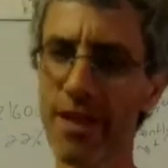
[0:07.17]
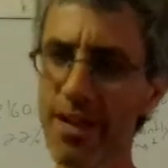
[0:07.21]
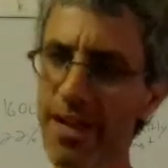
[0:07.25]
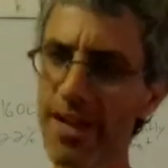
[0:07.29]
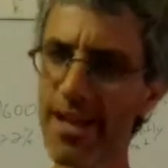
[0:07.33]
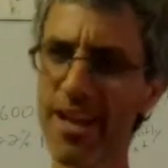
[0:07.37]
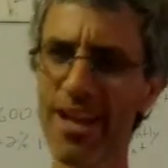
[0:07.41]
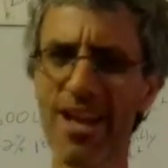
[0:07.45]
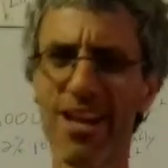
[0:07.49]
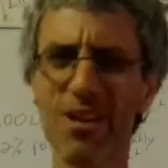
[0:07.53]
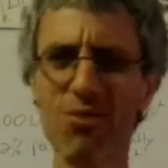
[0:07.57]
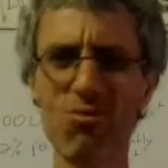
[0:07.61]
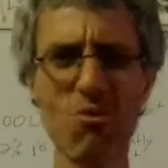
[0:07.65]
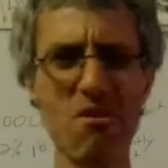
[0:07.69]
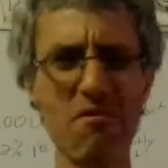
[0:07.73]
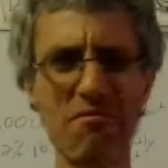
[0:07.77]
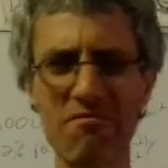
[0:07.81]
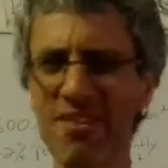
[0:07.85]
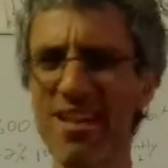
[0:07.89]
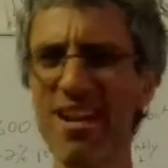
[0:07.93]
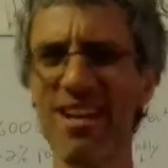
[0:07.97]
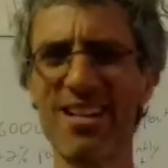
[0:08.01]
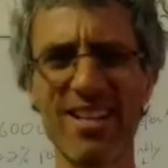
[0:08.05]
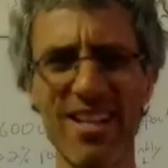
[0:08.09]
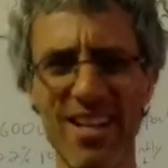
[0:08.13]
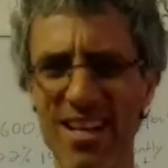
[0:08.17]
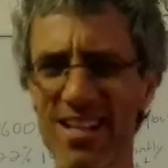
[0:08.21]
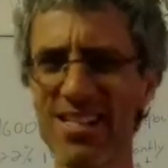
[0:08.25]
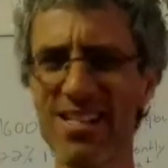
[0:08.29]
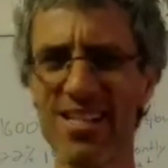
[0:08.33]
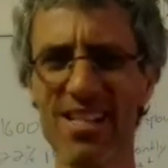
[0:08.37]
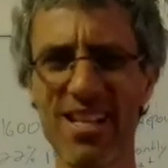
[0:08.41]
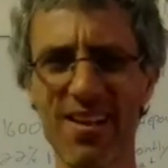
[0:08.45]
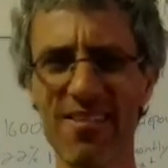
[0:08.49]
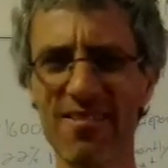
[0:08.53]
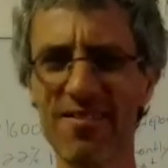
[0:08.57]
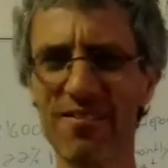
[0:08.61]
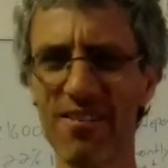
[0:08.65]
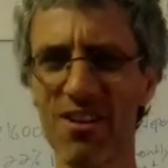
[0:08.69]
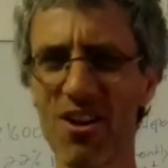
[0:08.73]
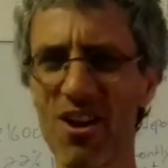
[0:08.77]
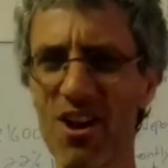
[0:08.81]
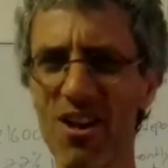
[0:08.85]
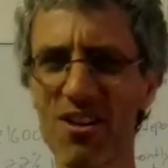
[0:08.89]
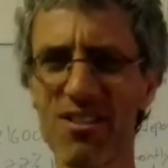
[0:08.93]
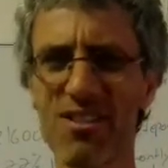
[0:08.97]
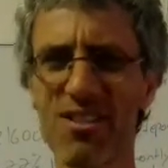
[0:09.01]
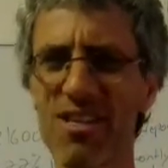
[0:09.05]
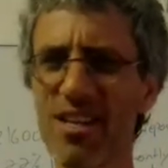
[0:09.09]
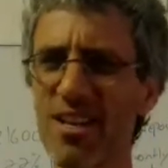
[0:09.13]
And again, we've done that stuff
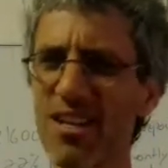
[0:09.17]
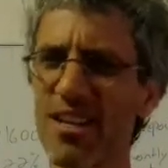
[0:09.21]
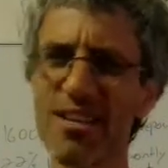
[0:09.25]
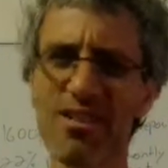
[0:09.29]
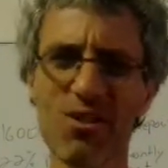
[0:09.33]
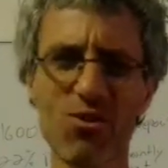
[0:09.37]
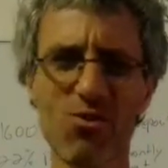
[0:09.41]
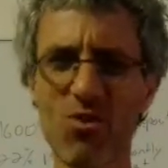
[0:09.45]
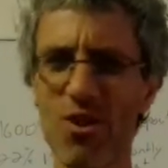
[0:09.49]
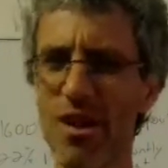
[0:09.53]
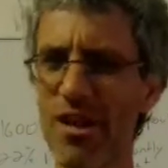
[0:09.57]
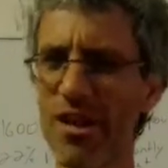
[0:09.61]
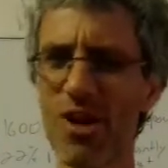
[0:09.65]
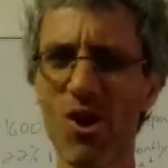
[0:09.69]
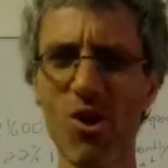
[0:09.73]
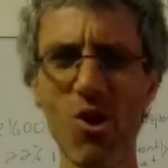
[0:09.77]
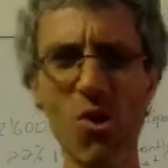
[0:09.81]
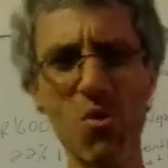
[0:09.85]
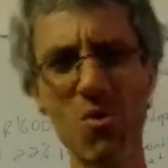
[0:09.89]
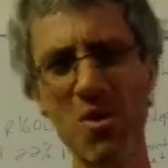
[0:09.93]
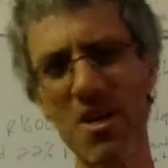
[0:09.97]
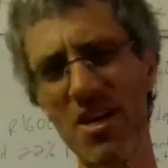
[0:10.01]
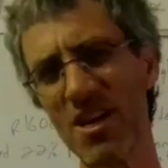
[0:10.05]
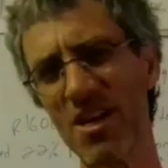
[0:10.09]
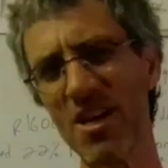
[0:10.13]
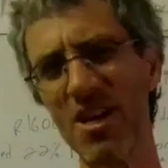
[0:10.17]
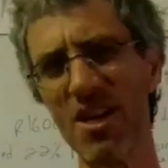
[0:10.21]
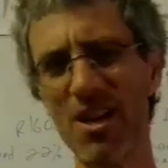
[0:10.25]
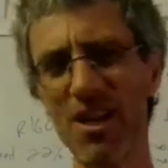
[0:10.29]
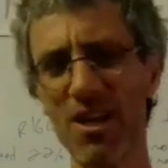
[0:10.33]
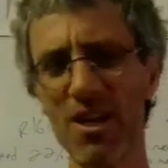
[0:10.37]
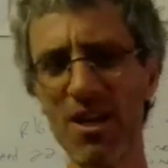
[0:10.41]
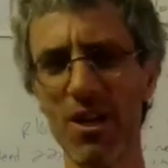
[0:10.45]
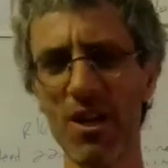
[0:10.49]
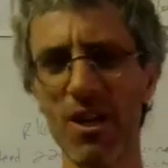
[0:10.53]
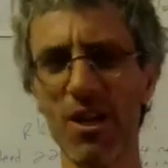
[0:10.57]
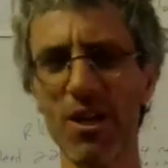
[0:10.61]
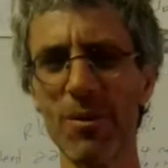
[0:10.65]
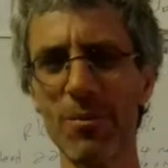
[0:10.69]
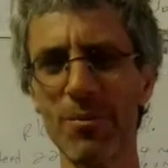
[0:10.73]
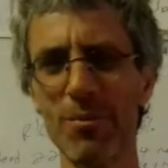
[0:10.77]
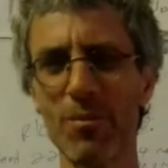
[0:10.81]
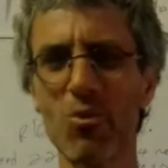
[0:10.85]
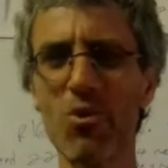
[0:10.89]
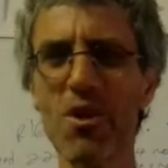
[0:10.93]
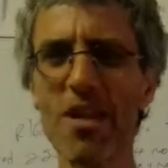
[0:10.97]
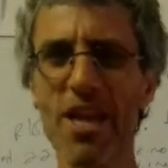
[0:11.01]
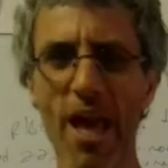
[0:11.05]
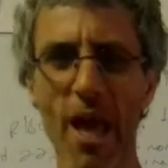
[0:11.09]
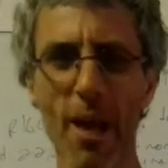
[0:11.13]
last year. It's really only a, a um,
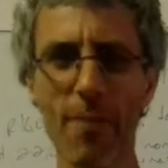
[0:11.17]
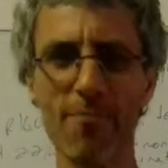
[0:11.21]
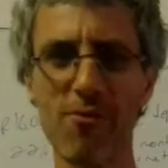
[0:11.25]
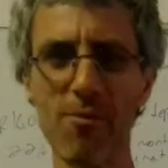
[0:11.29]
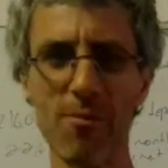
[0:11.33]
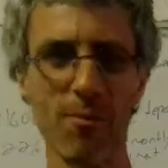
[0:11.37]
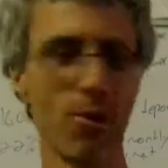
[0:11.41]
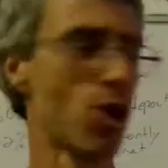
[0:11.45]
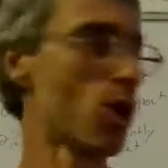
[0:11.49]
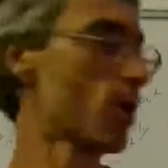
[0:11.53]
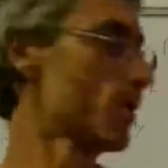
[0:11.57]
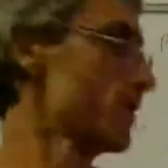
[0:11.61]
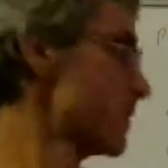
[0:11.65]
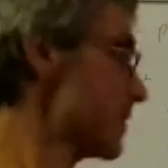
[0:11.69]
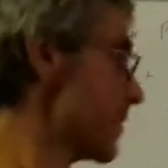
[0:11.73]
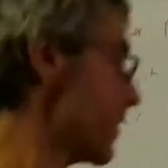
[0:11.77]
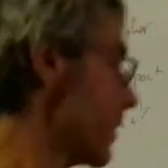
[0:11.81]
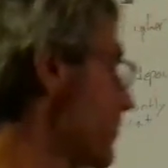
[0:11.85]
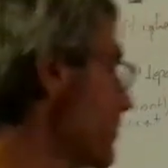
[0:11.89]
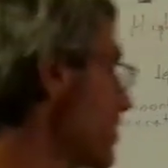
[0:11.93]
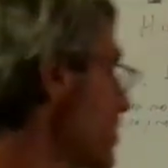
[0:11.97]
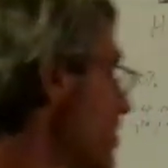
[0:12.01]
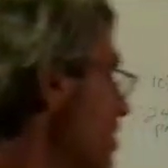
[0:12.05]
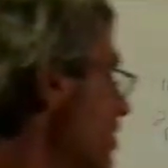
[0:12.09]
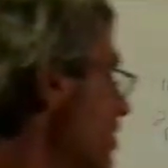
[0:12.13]
recap from last year.